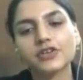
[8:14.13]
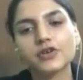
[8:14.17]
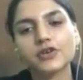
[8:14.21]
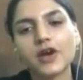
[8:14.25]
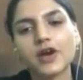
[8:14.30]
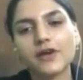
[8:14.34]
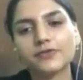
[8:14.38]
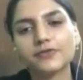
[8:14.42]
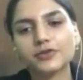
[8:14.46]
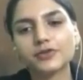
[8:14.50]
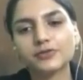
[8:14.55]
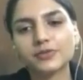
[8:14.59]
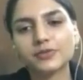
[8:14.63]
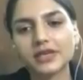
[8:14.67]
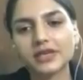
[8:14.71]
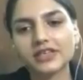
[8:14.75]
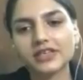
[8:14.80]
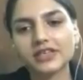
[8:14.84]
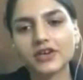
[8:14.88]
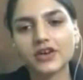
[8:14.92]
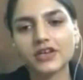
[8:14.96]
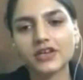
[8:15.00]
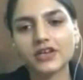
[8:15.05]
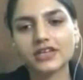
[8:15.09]
you have to
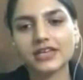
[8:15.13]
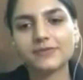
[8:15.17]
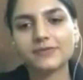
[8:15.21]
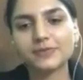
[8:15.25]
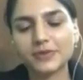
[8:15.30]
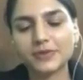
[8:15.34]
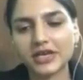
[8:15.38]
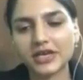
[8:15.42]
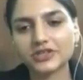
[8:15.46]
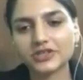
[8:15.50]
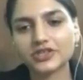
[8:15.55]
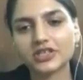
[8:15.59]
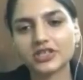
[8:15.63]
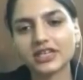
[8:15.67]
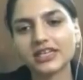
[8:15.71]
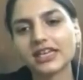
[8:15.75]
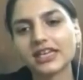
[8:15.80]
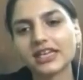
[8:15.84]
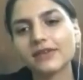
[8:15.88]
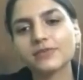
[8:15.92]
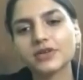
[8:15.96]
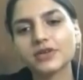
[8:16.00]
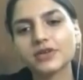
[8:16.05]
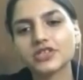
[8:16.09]
make your impression
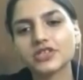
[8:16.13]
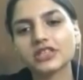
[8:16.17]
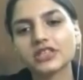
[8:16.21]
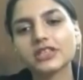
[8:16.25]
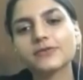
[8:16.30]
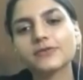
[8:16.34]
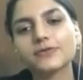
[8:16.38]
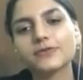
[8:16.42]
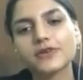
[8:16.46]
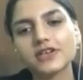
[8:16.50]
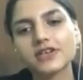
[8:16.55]
and image in the